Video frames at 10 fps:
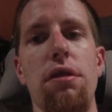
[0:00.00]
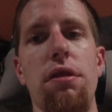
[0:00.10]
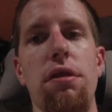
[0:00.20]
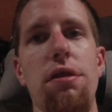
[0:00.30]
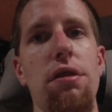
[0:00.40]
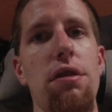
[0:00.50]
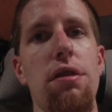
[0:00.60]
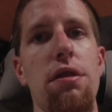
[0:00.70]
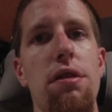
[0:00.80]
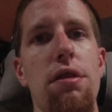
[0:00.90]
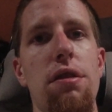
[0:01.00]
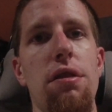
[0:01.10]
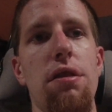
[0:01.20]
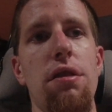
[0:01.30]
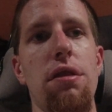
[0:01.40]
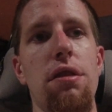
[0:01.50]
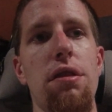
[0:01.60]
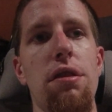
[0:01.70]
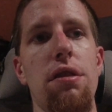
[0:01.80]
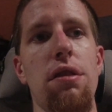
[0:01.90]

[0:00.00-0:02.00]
Nothing is said.